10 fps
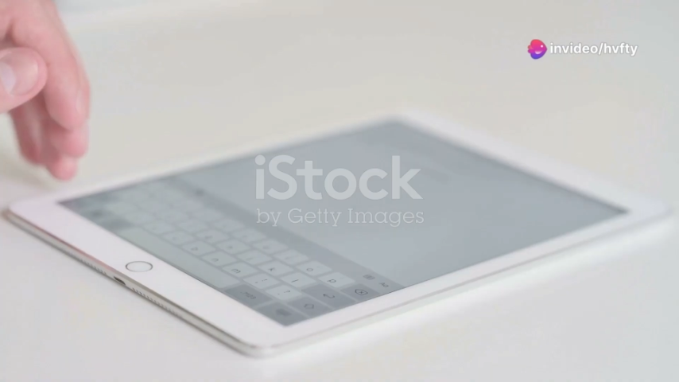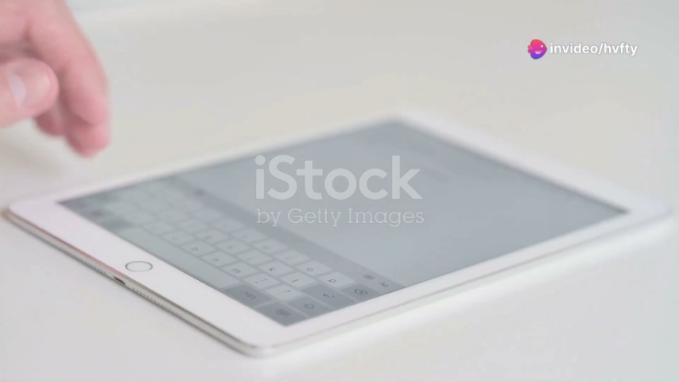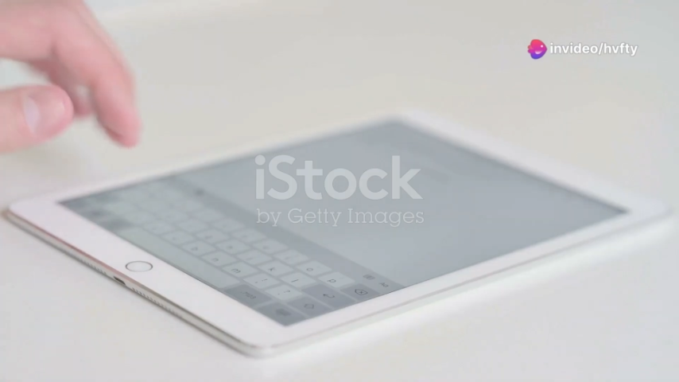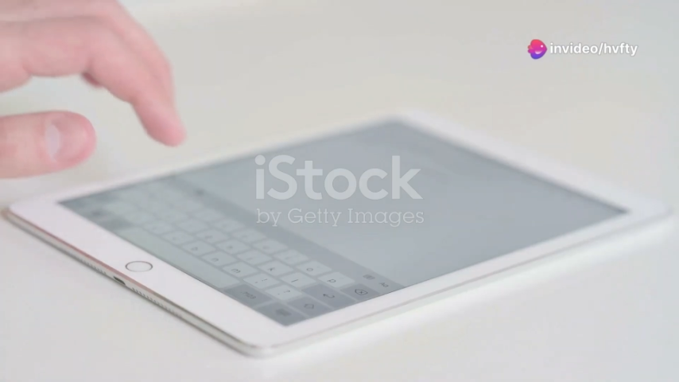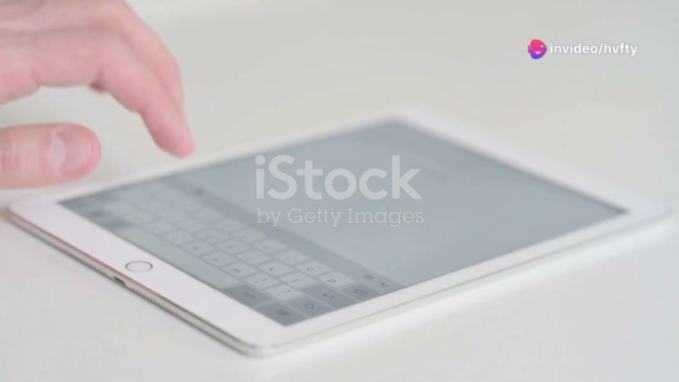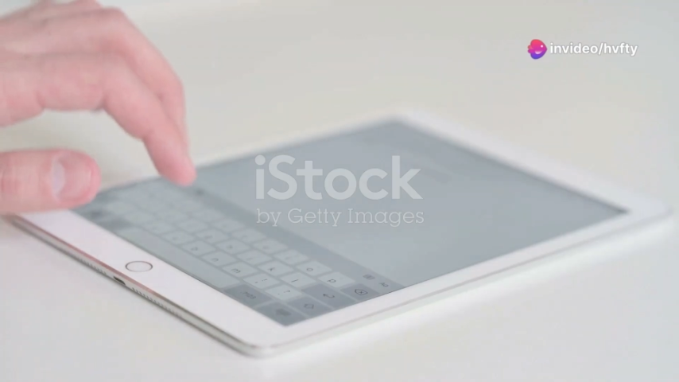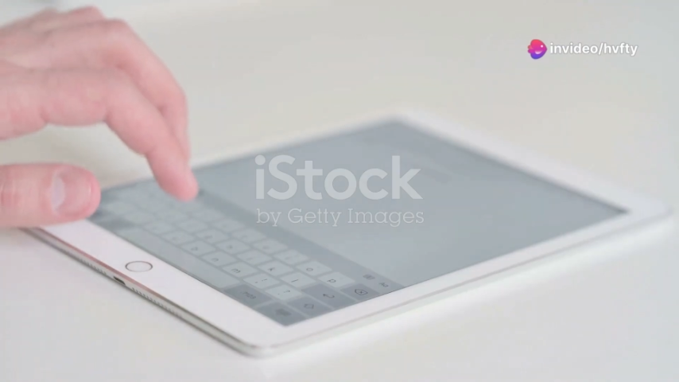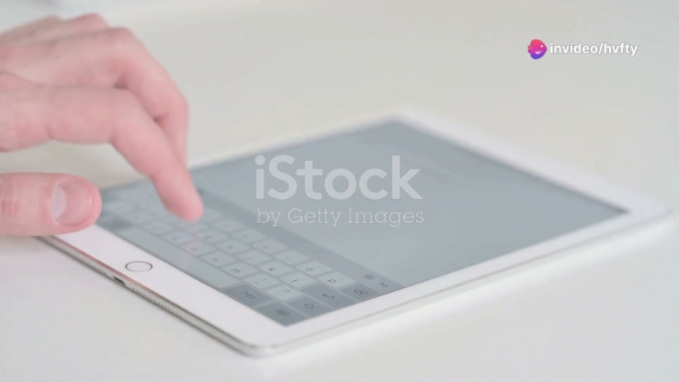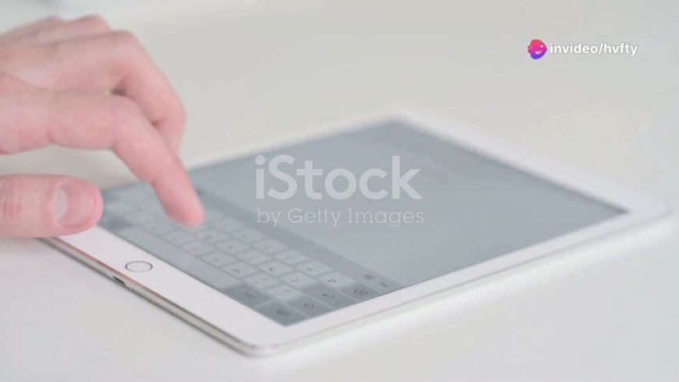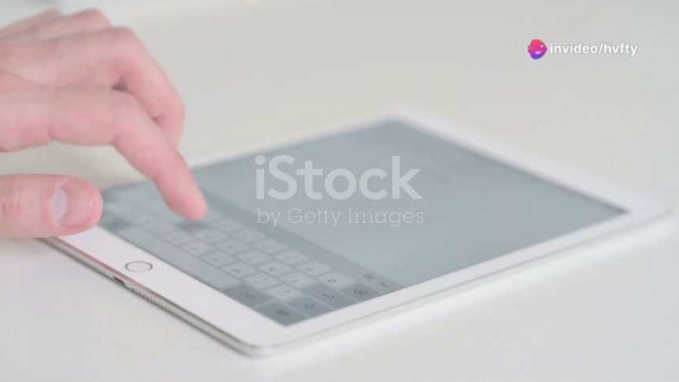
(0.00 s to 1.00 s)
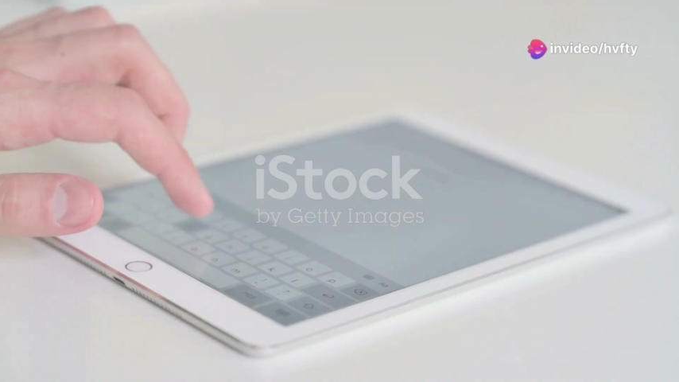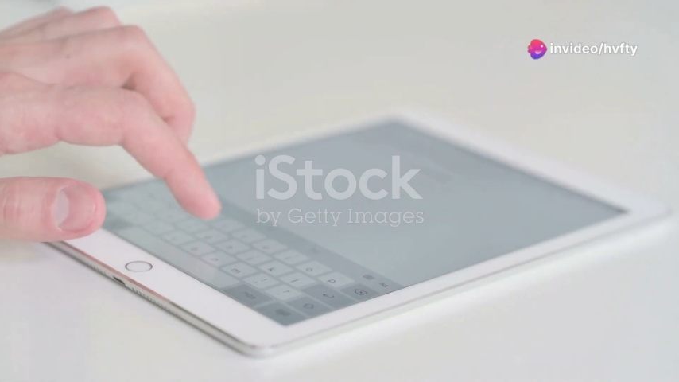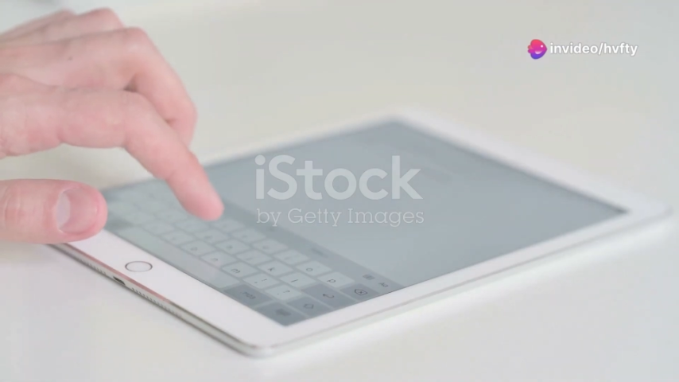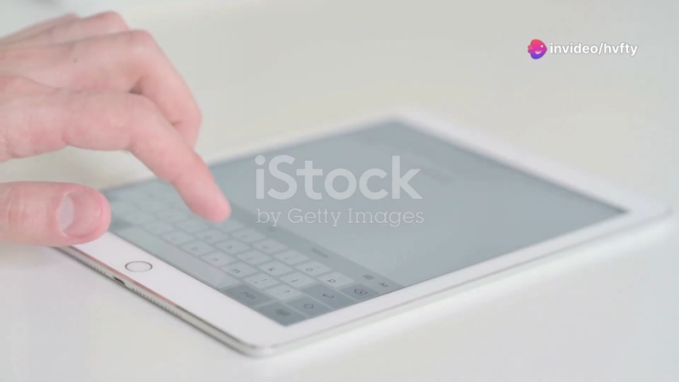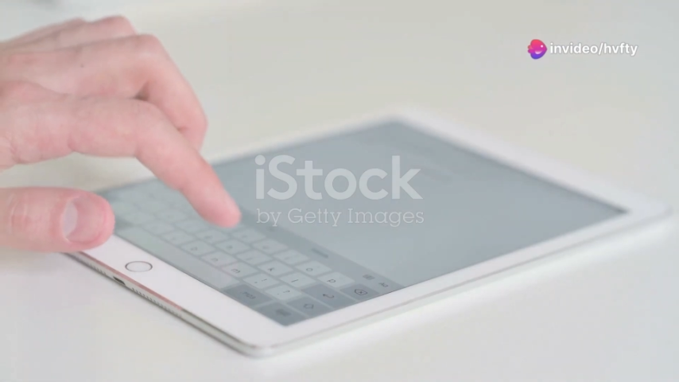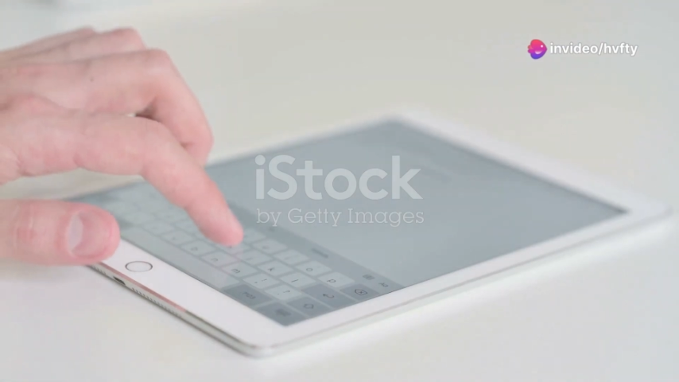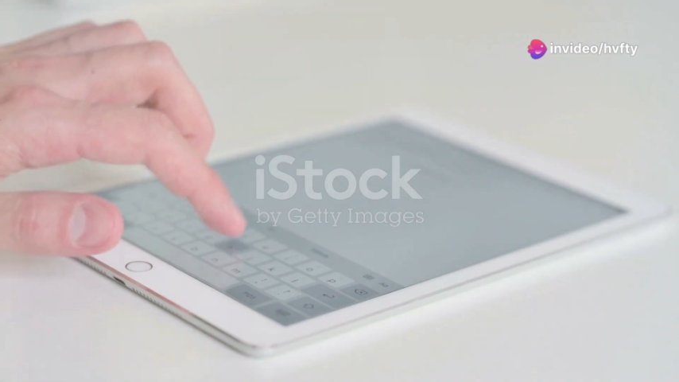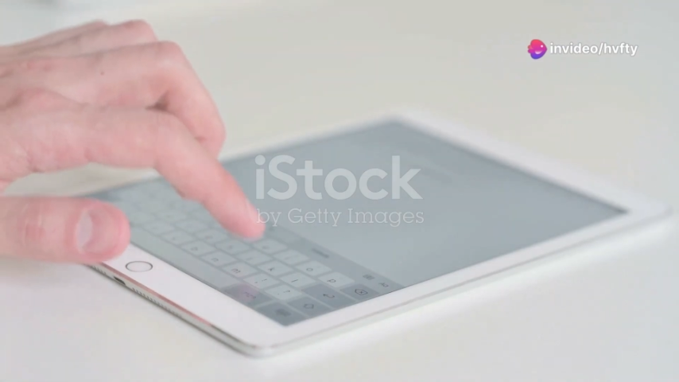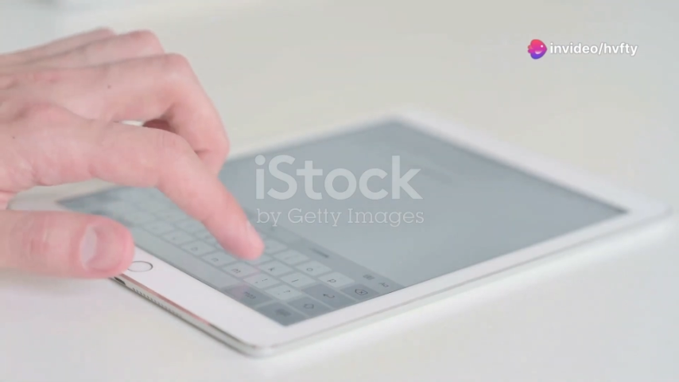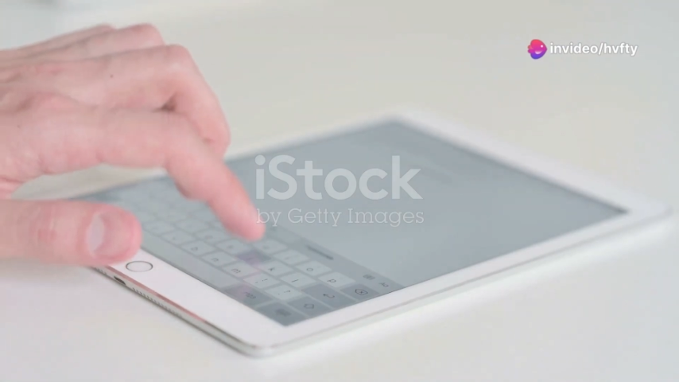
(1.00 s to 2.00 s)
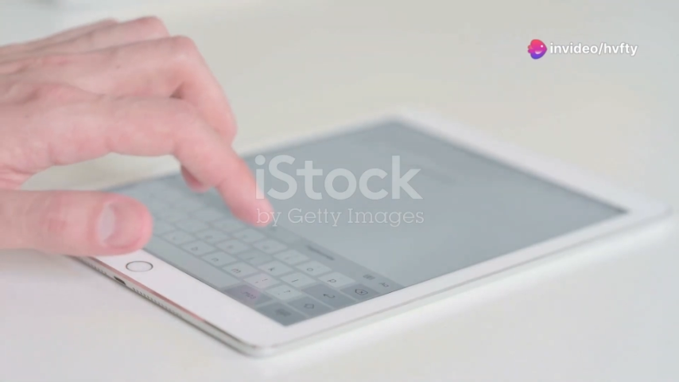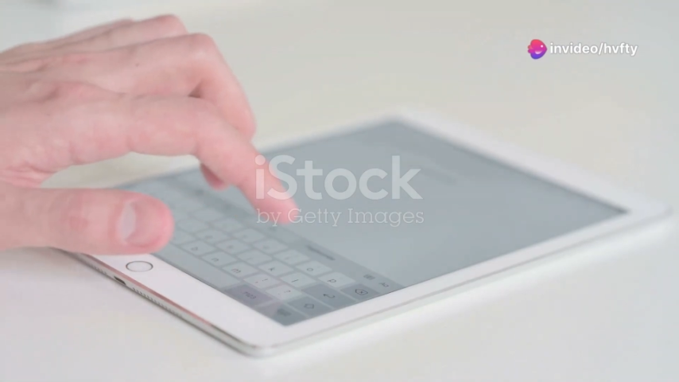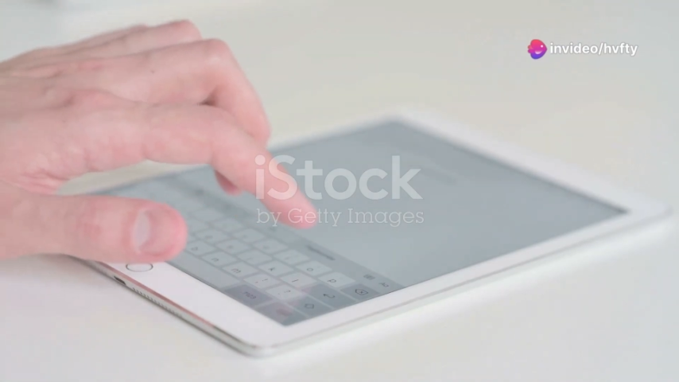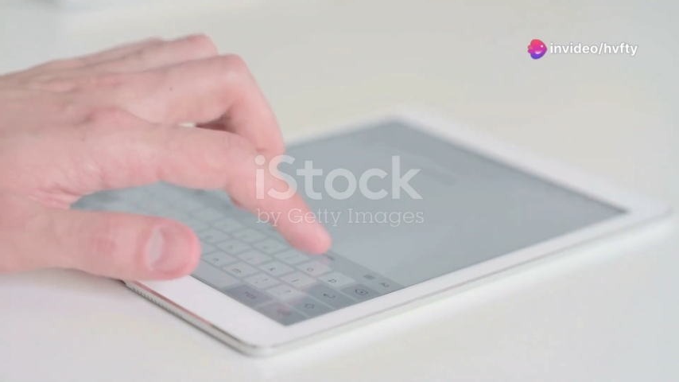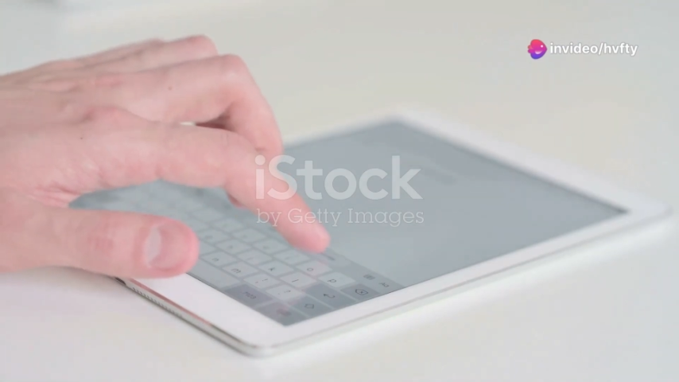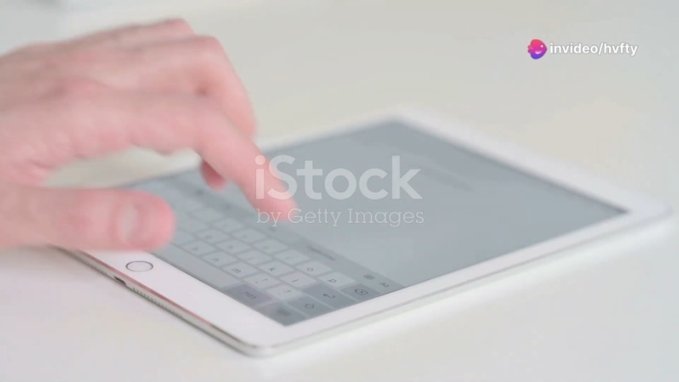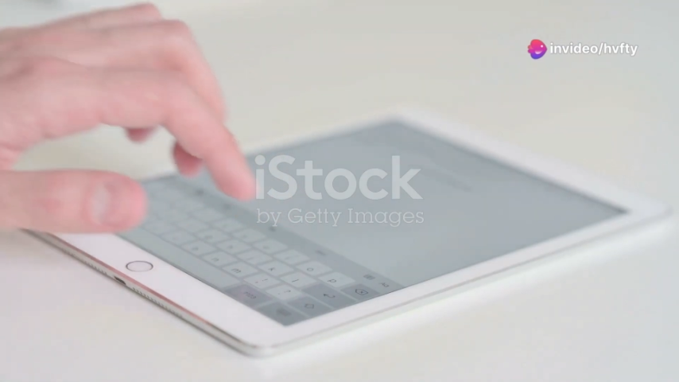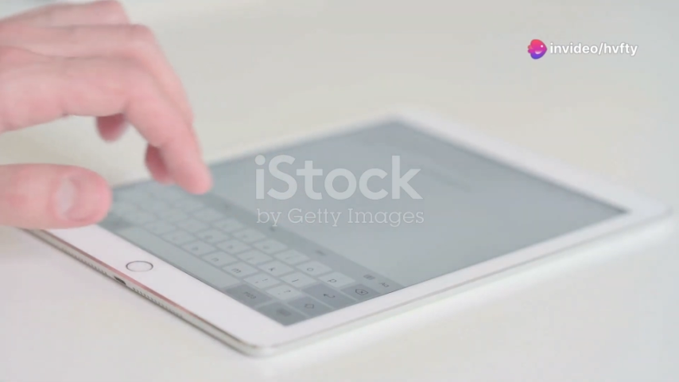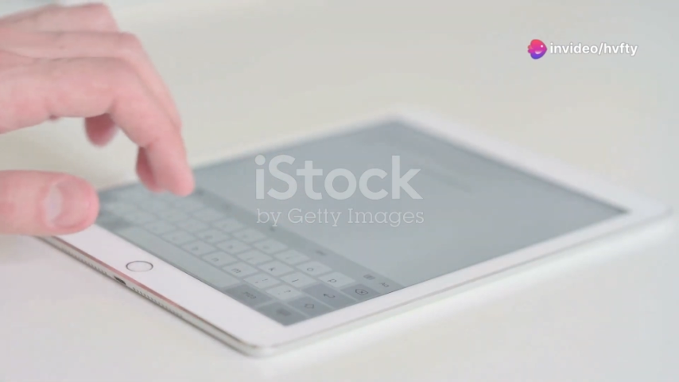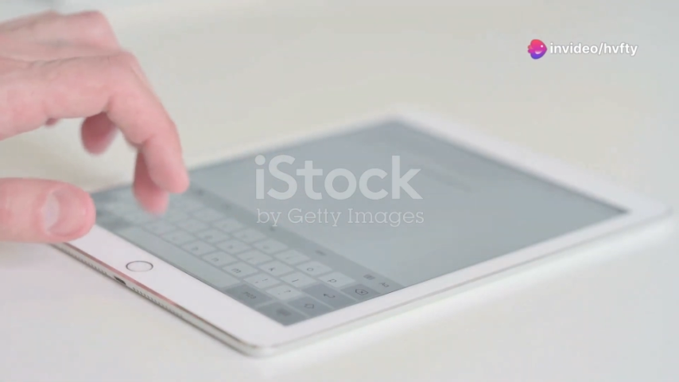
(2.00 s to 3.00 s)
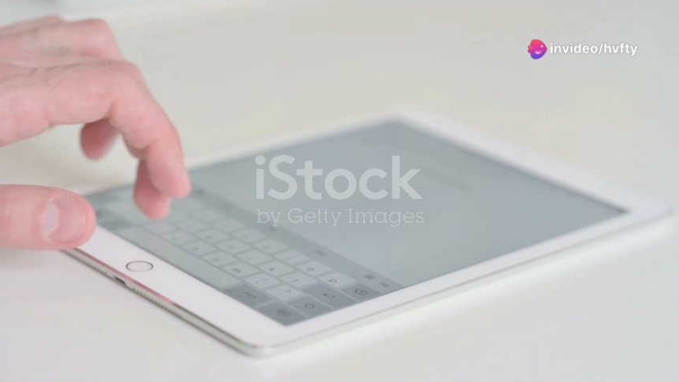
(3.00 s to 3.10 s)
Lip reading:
Nobody's mouth can be seen.